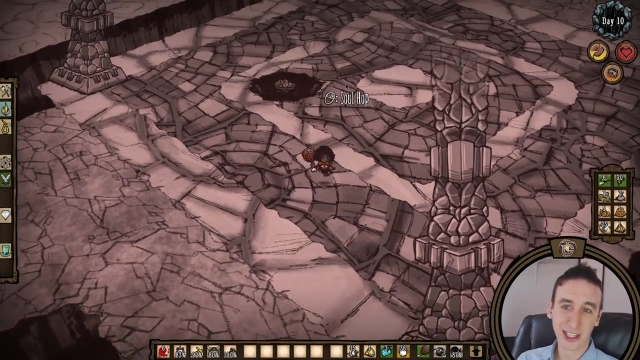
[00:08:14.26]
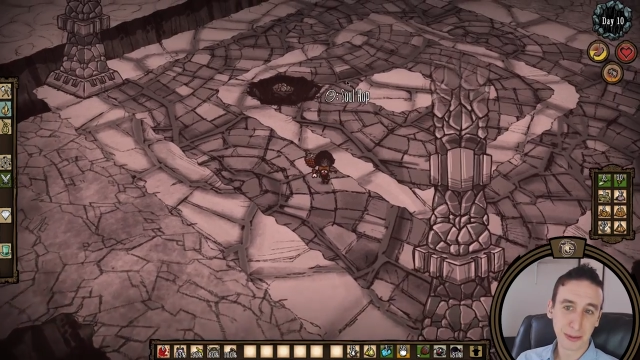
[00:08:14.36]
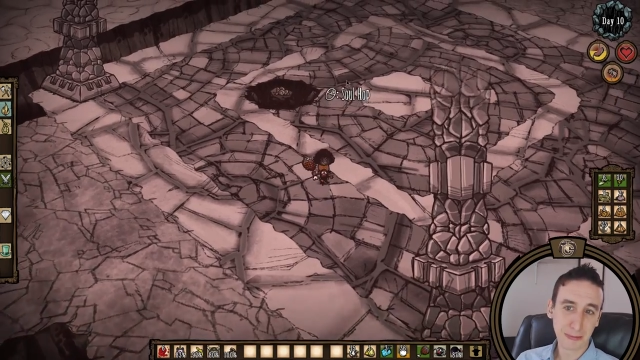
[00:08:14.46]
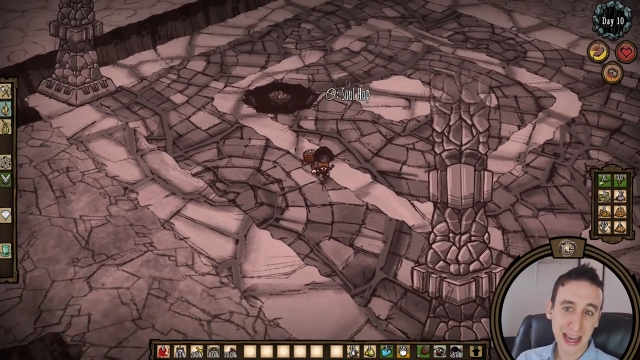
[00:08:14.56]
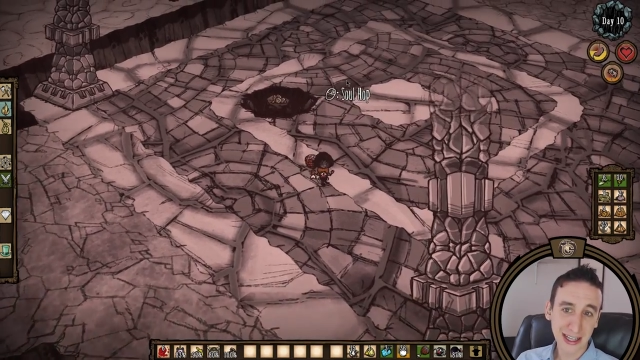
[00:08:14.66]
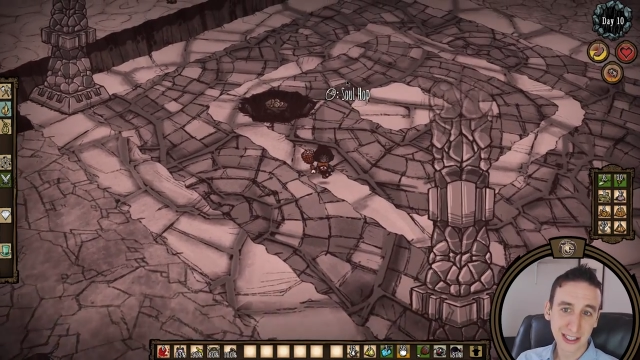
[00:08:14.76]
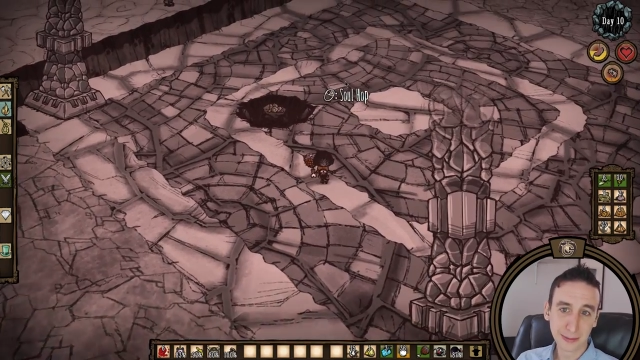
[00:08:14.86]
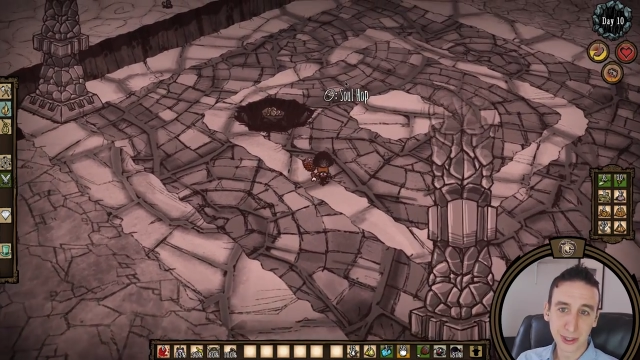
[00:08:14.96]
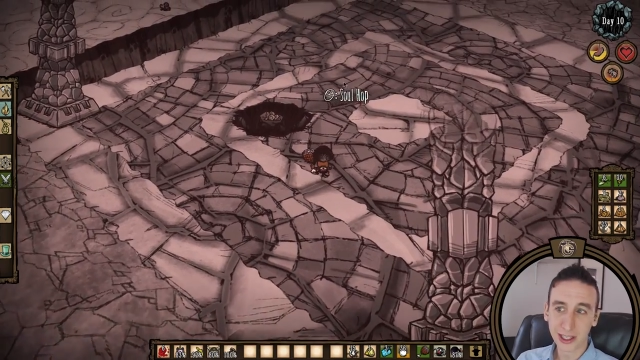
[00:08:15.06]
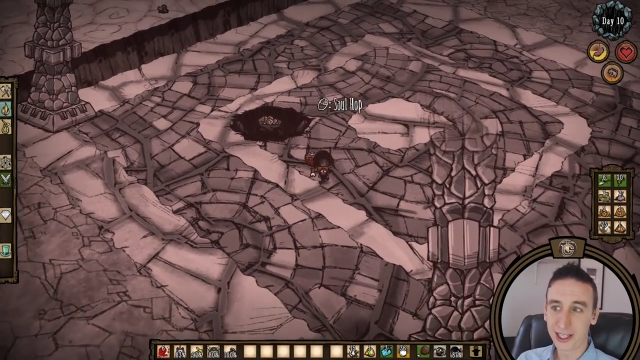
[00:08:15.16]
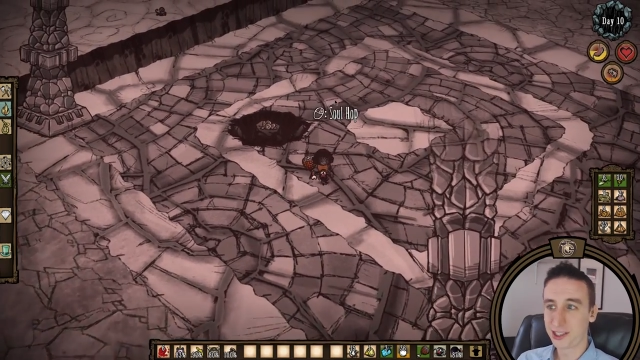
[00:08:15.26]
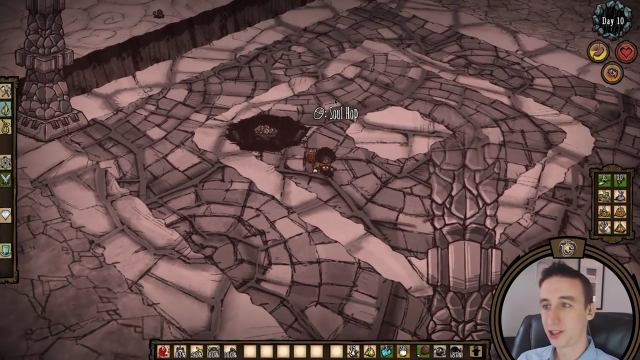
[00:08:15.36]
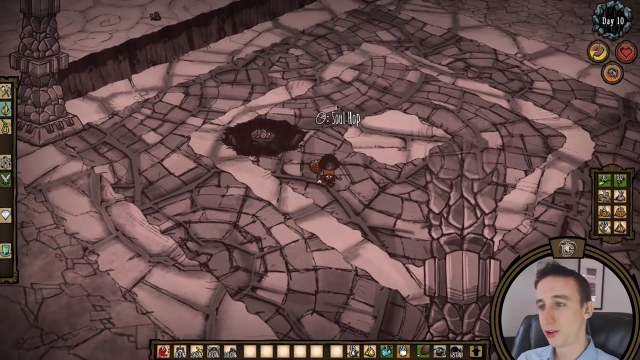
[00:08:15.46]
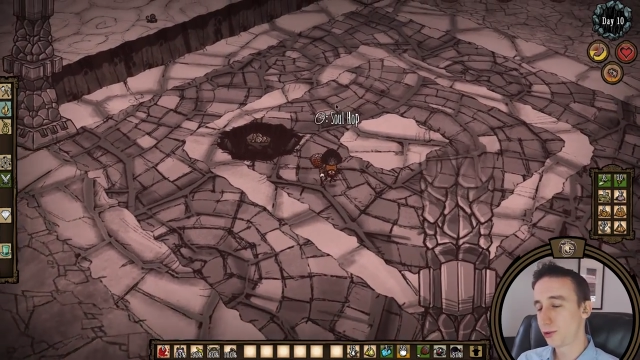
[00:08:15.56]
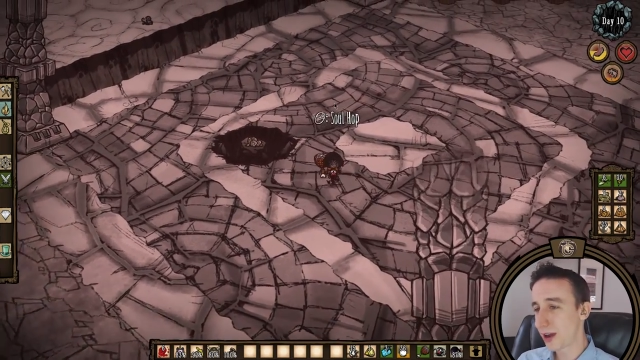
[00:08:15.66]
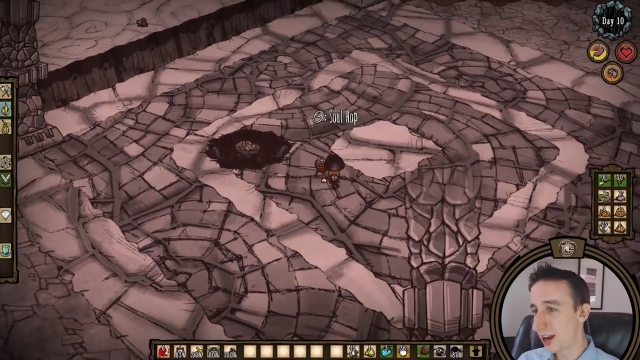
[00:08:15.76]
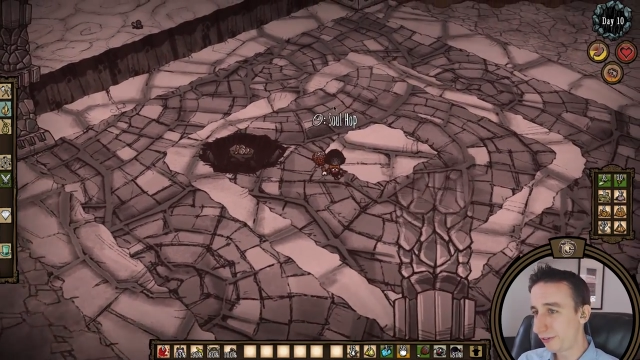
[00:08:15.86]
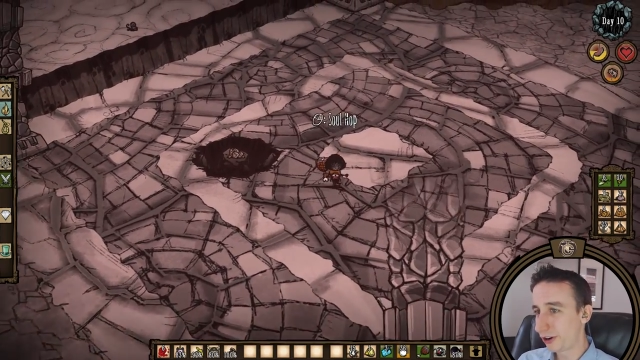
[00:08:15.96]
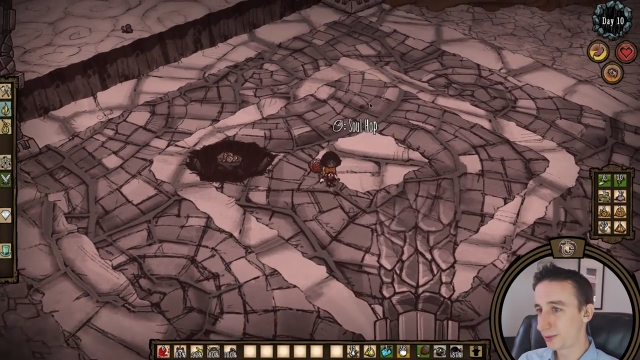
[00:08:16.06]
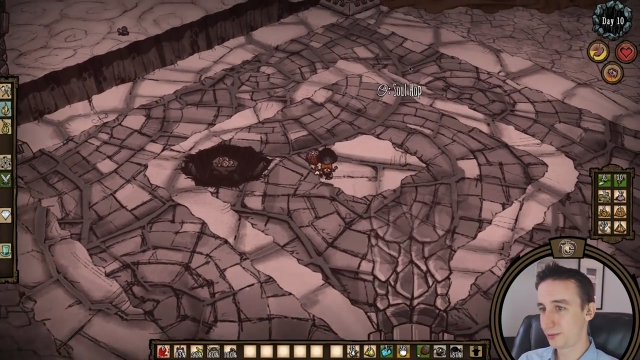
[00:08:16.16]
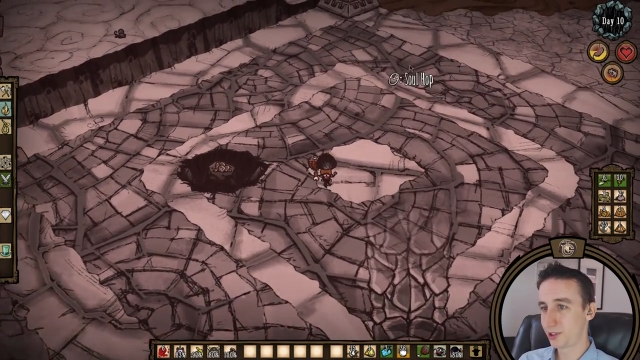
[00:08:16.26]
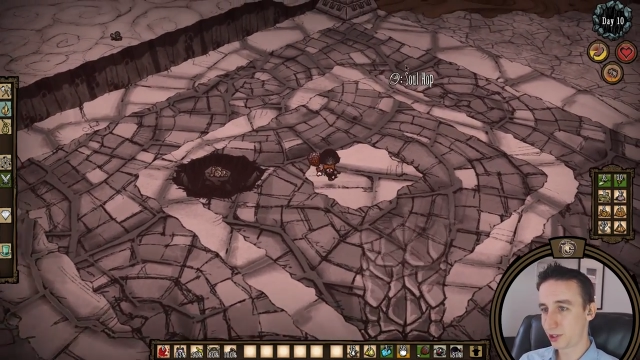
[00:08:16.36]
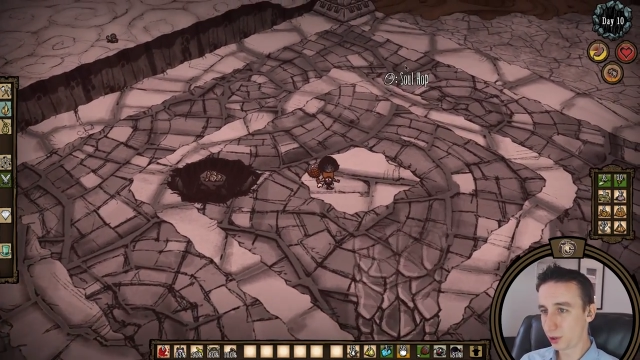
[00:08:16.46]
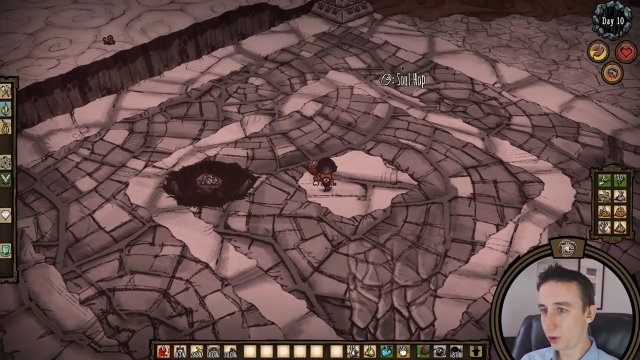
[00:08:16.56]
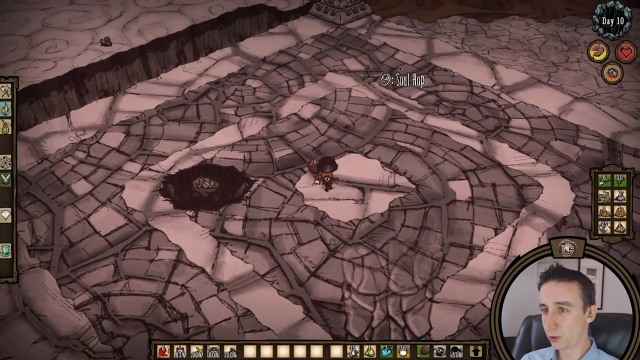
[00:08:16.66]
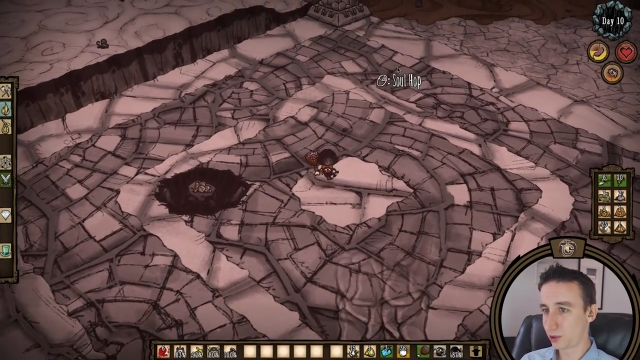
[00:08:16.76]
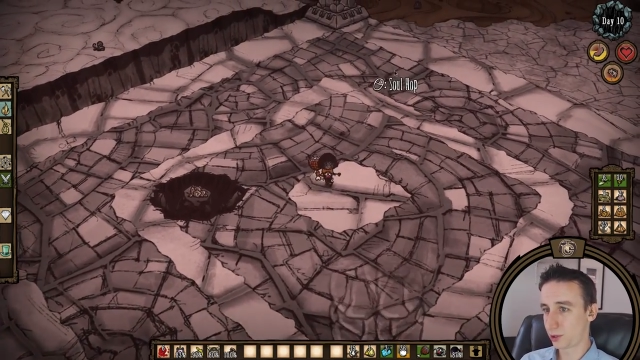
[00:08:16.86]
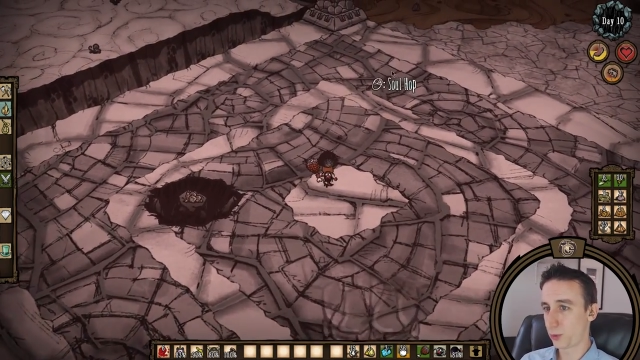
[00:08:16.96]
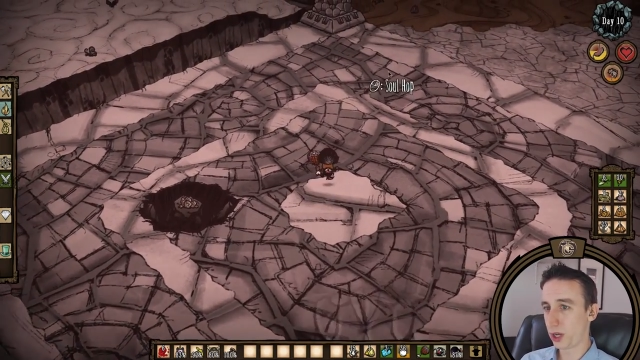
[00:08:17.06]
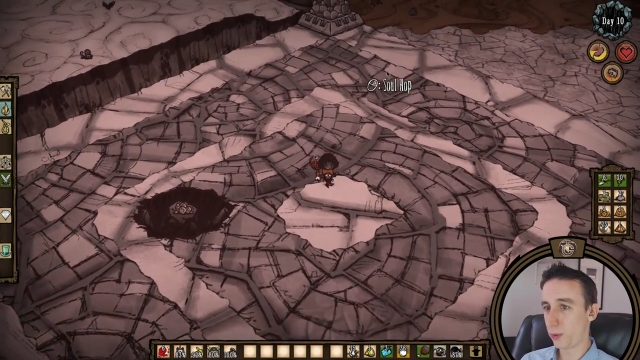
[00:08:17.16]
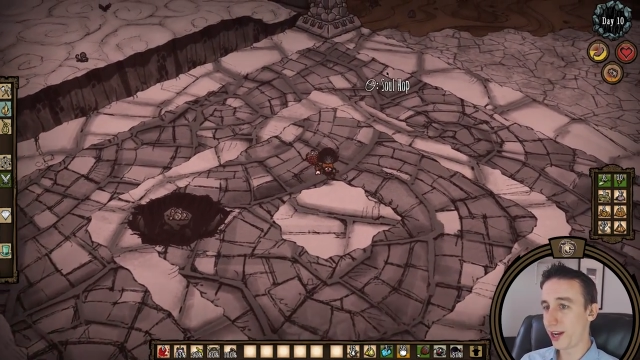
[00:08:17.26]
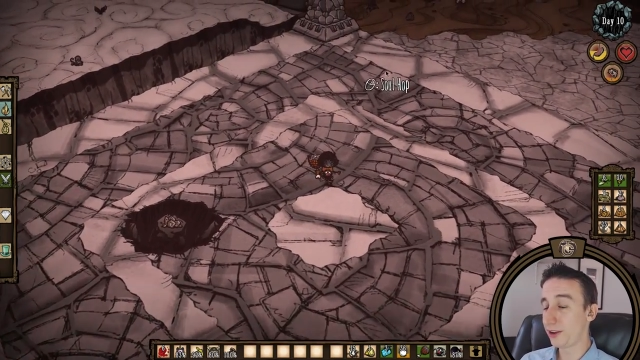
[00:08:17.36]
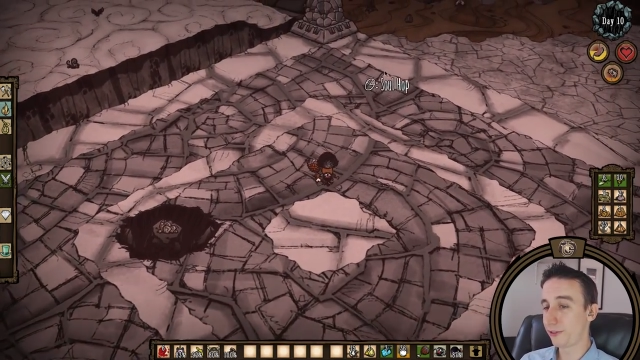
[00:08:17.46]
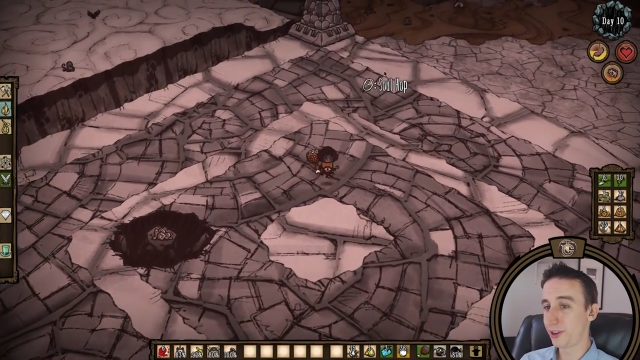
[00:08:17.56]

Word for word: to double back to the monkeys, try to farm some souls while waiting